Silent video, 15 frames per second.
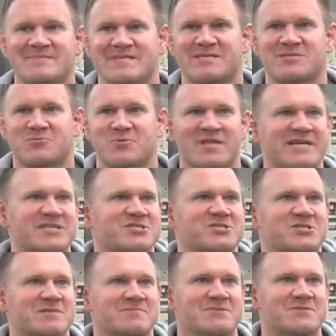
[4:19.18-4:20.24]
its
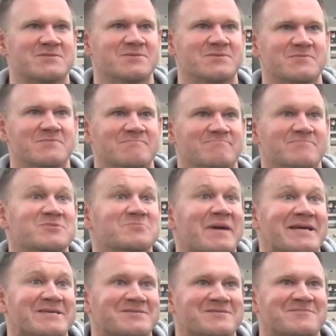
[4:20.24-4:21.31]
relationship to
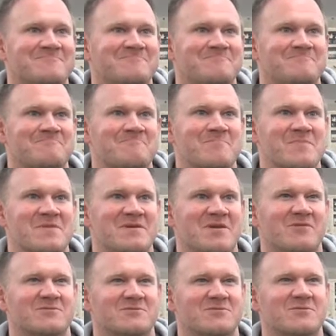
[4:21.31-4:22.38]
space.
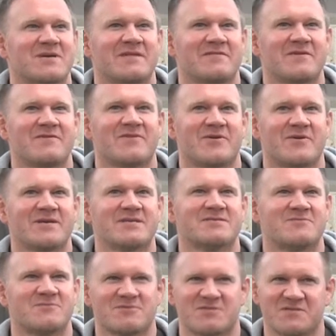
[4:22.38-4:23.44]
So and
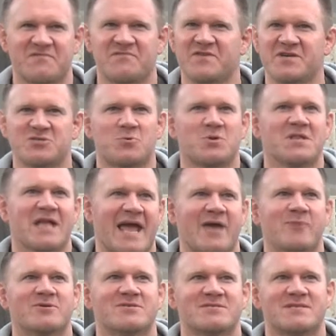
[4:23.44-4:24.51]
there's this visual
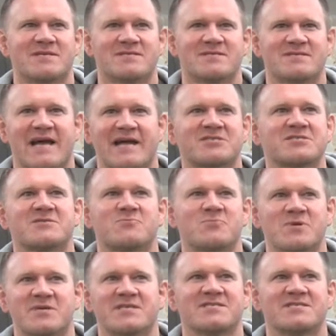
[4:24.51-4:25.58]
language that's actually
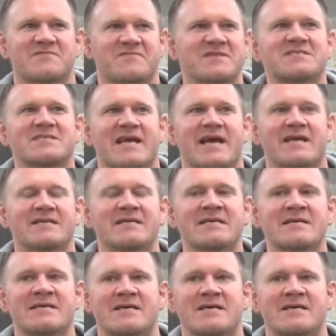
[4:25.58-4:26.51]
really sophisticated.